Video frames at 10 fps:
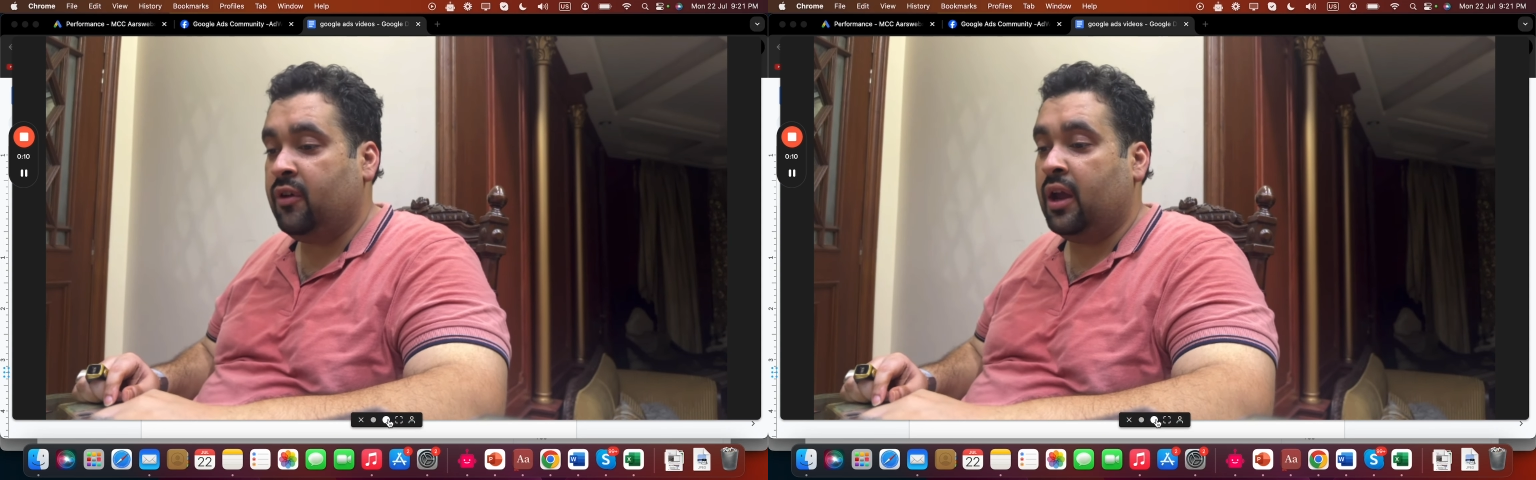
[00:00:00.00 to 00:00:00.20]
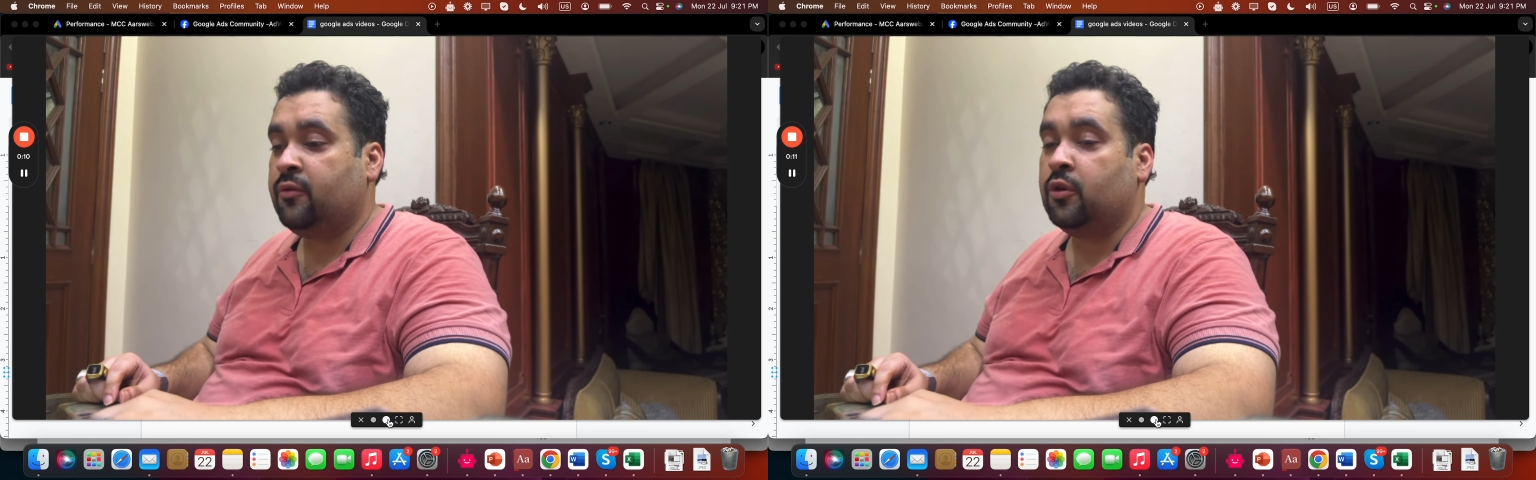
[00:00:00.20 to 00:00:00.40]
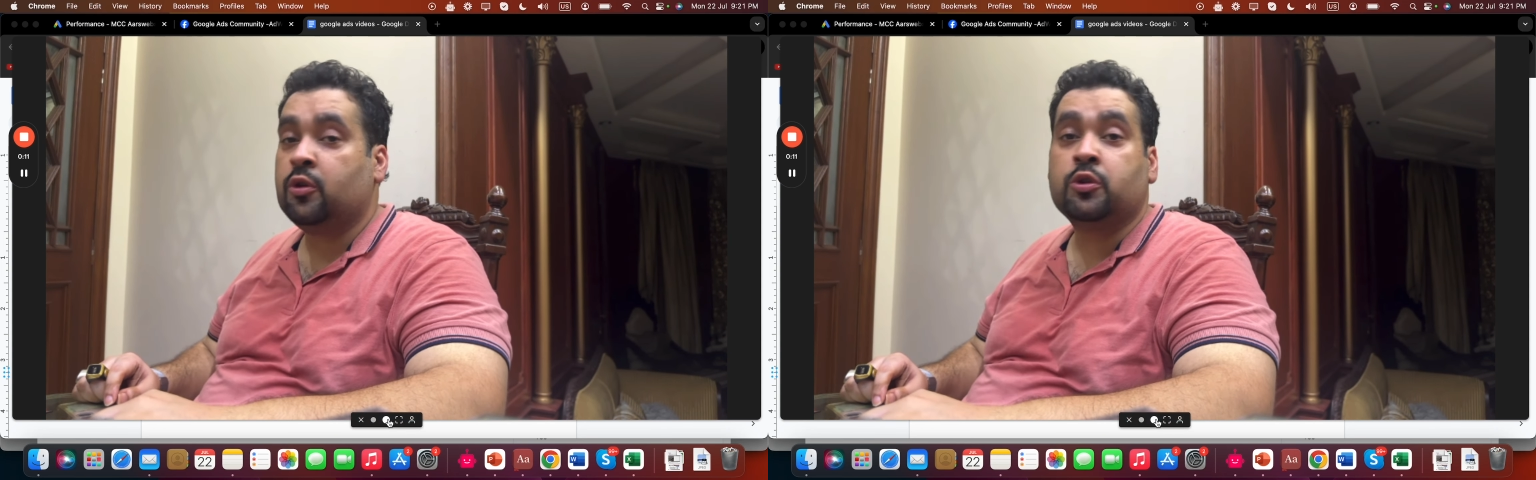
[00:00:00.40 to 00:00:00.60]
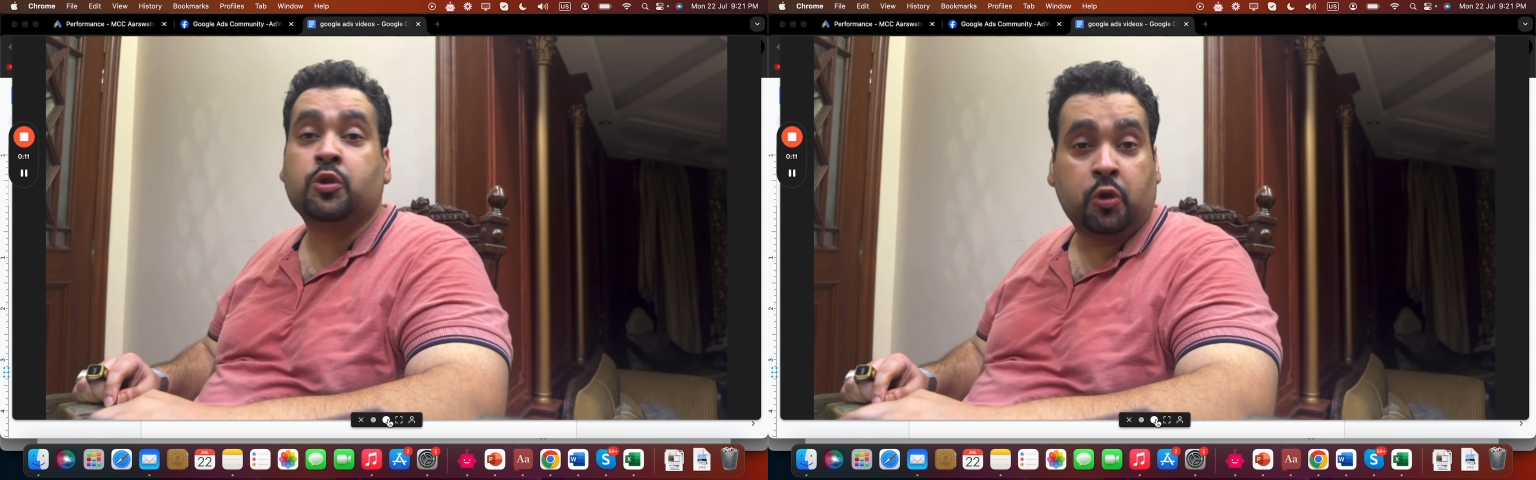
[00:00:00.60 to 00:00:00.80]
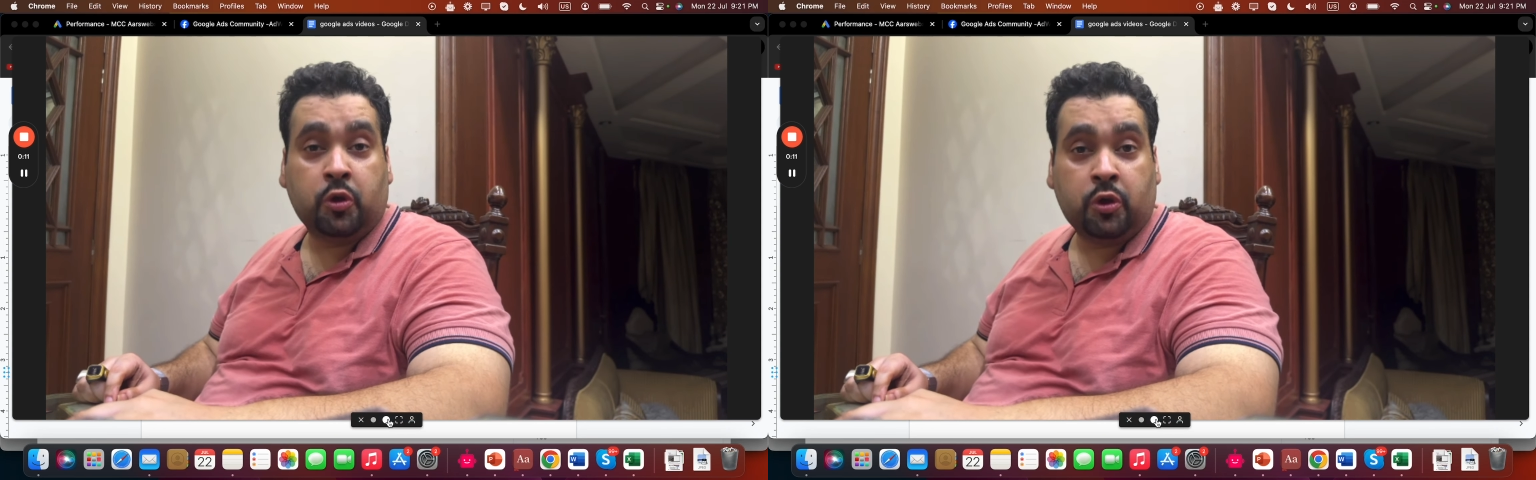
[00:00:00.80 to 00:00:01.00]
And for those who
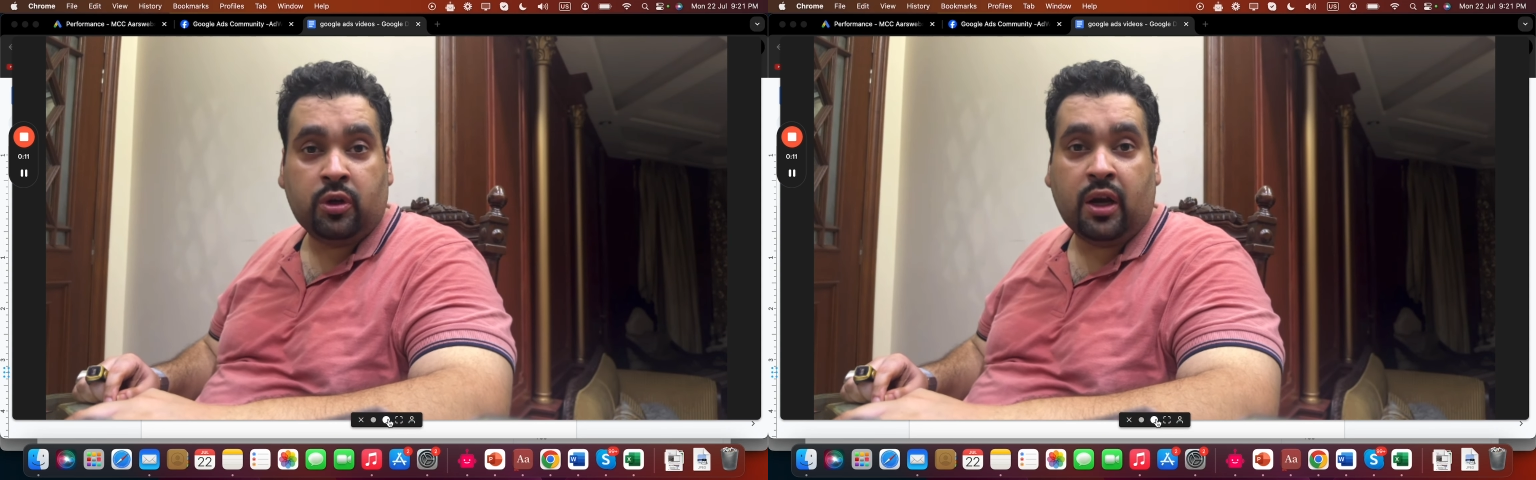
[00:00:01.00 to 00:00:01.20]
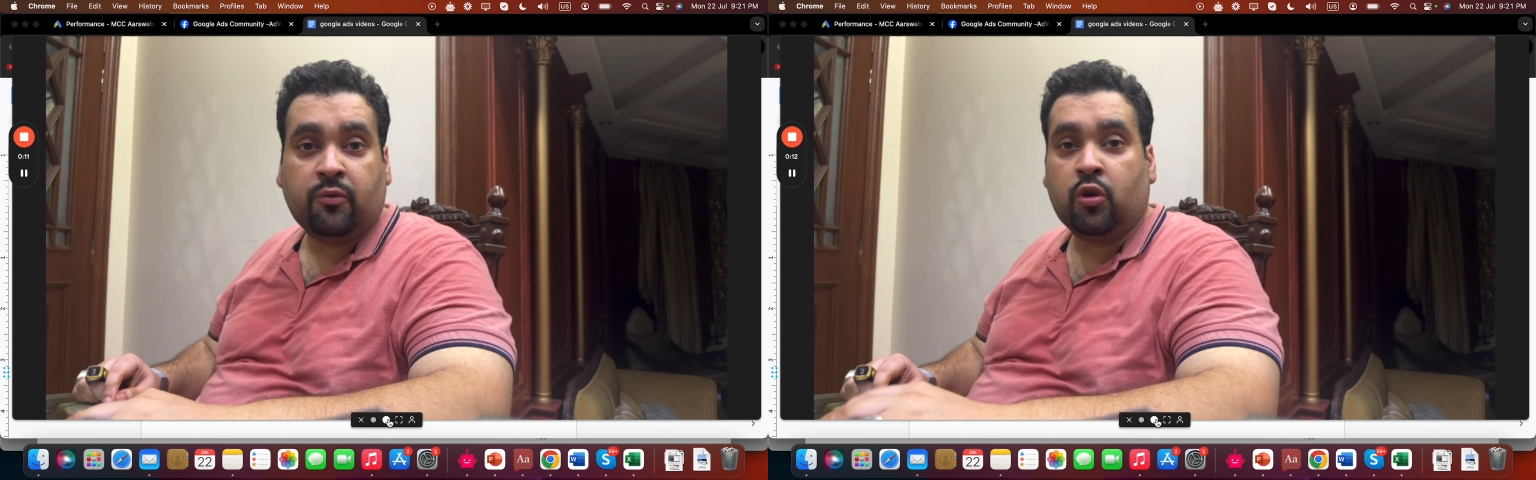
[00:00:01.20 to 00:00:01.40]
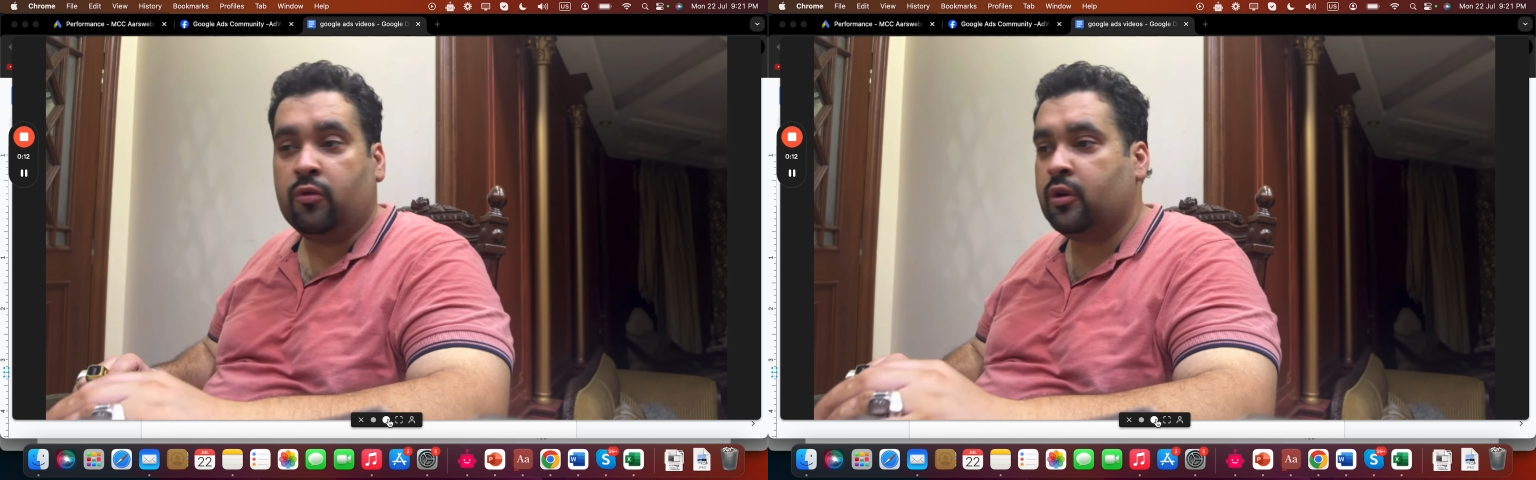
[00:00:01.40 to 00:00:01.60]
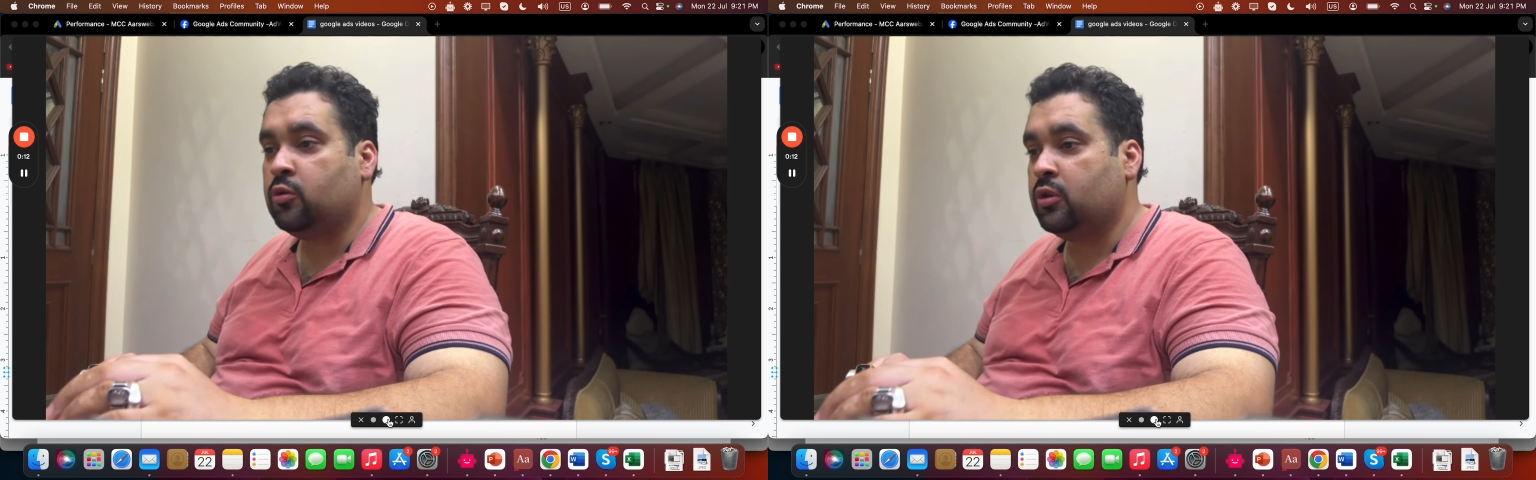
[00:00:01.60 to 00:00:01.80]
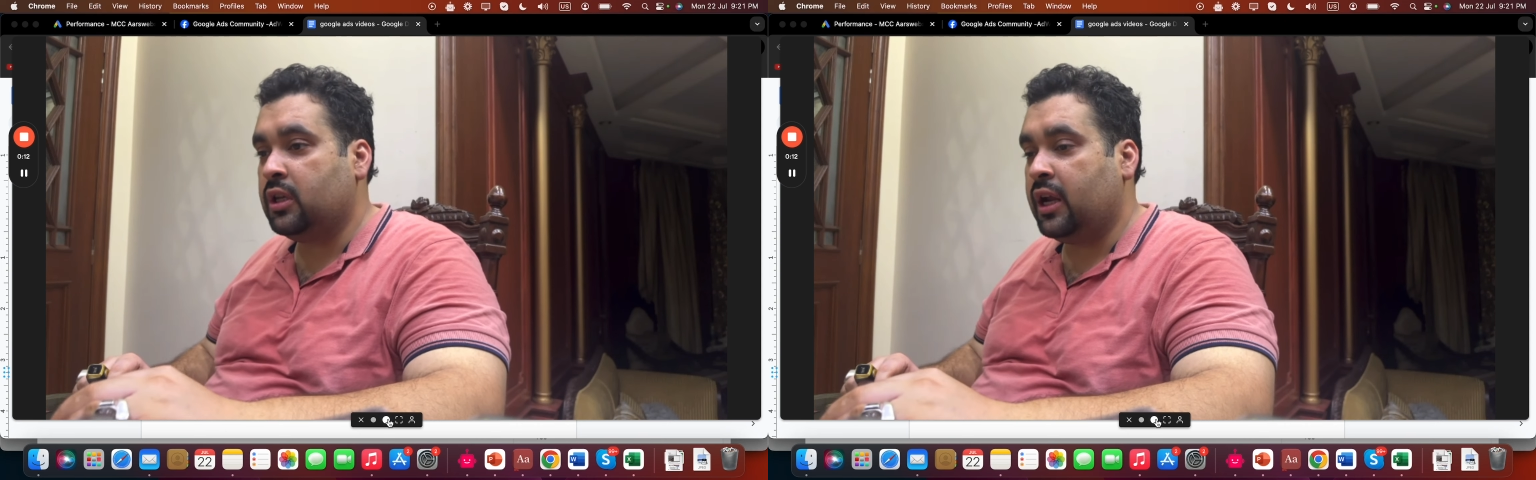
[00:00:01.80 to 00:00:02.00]
don't know, that we offer
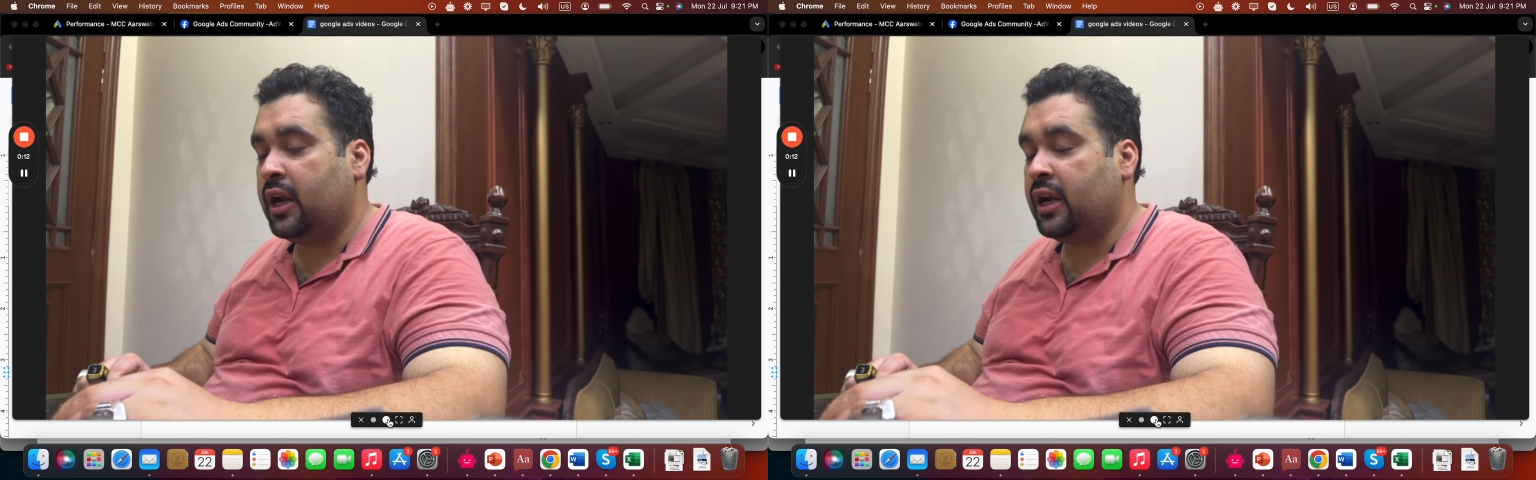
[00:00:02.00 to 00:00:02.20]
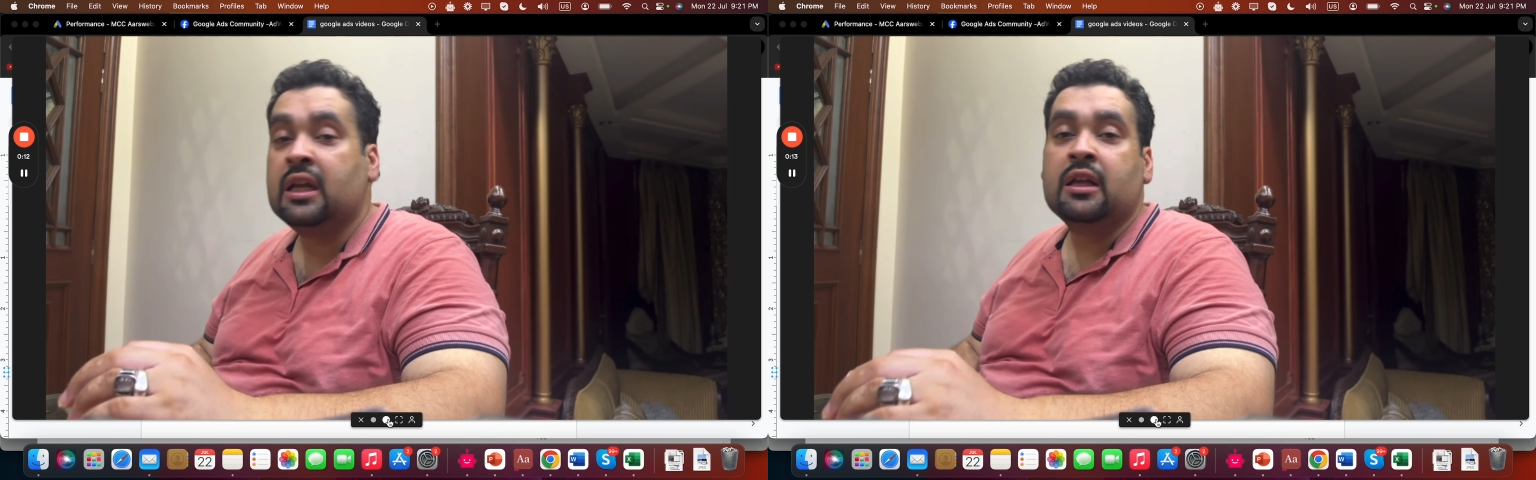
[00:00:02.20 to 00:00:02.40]
Google Ads